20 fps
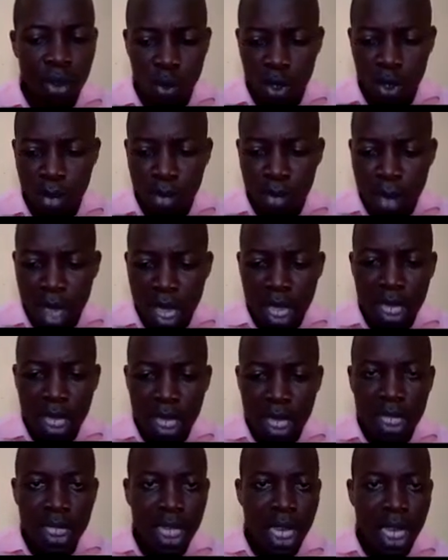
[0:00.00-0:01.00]
We
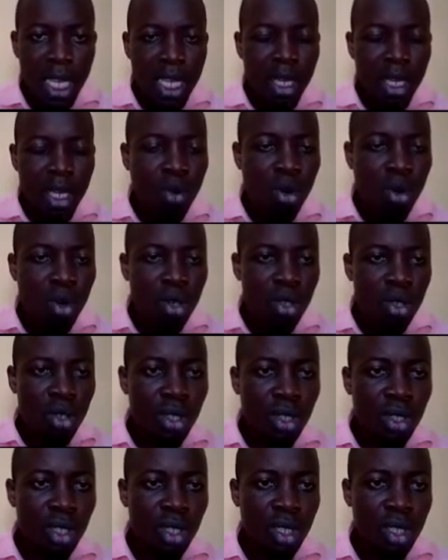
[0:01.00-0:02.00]
may say
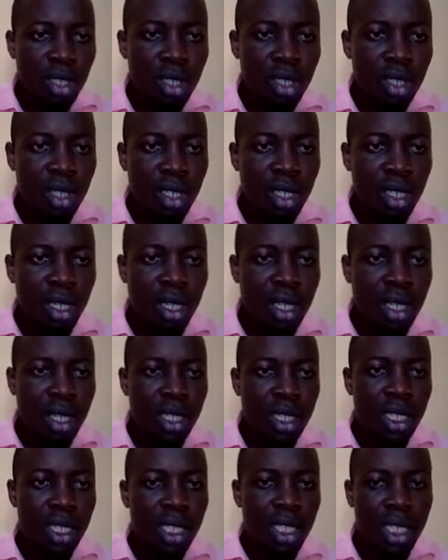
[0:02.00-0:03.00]
equals
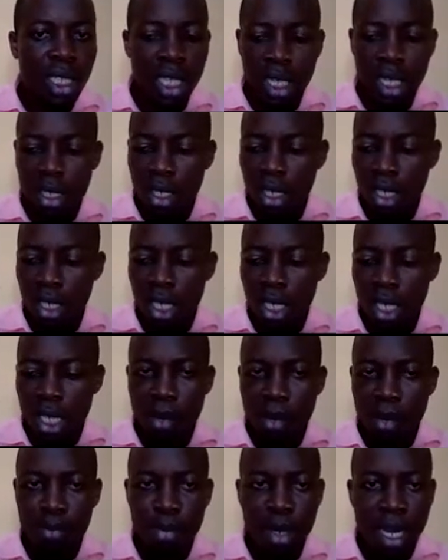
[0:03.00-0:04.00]
this cell
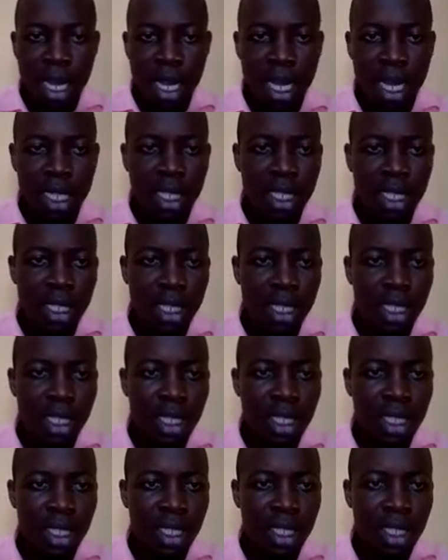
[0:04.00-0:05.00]
here
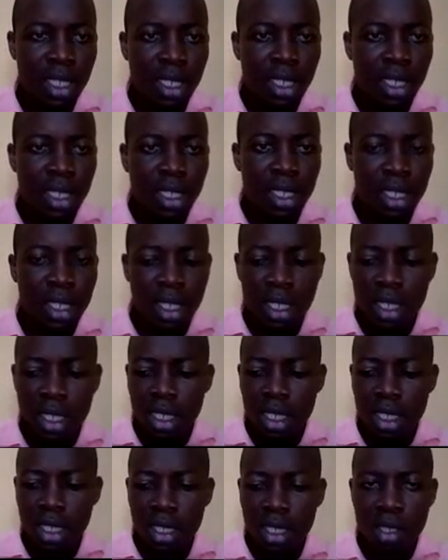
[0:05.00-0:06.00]
plus
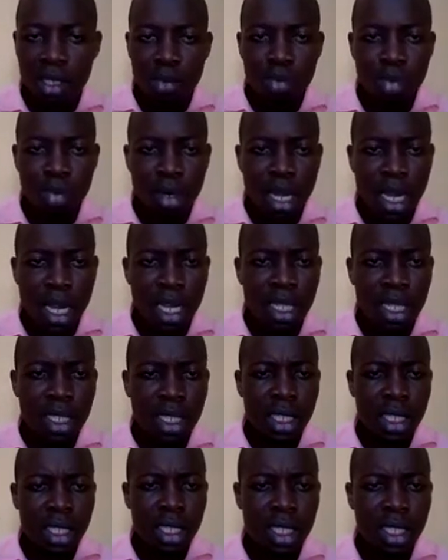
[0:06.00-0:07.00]
this
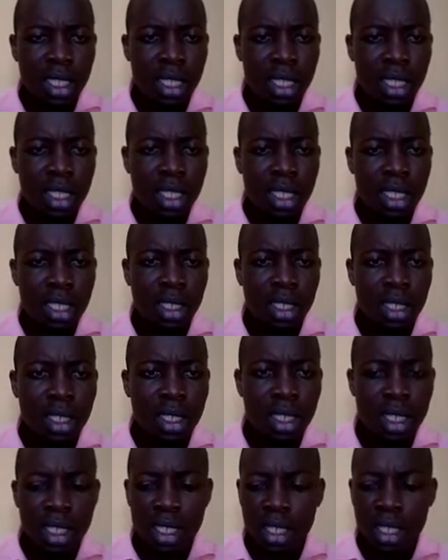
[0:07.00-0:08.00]
plus
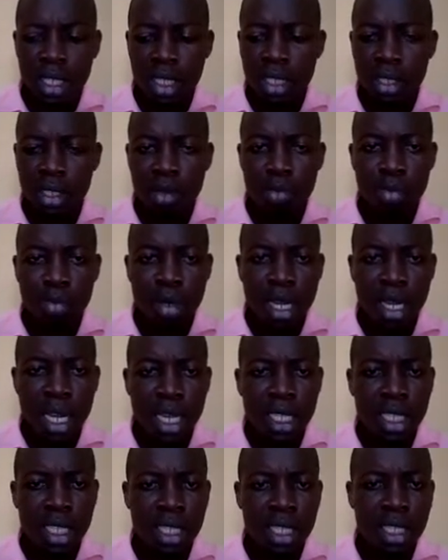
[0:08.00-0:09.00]
this
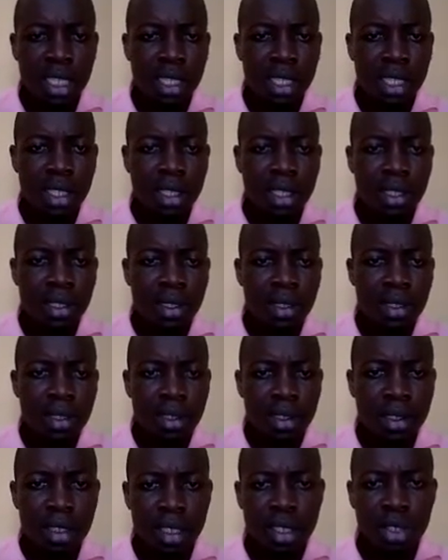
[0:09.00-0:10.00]
plus
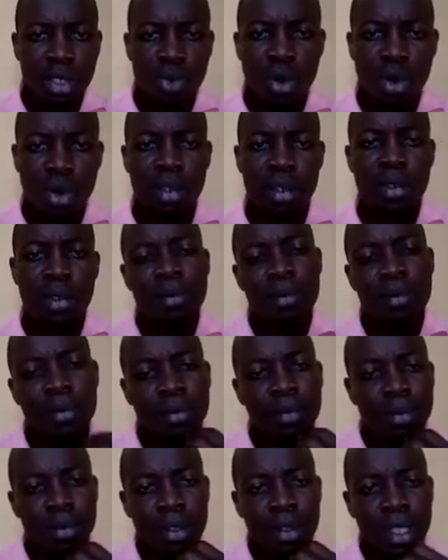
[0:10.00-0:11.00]
this one.
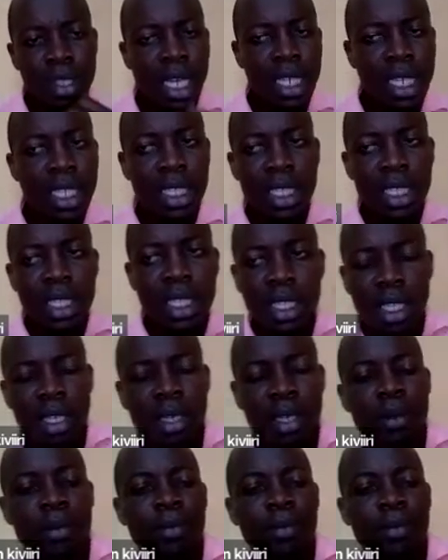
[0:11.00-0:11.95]
That is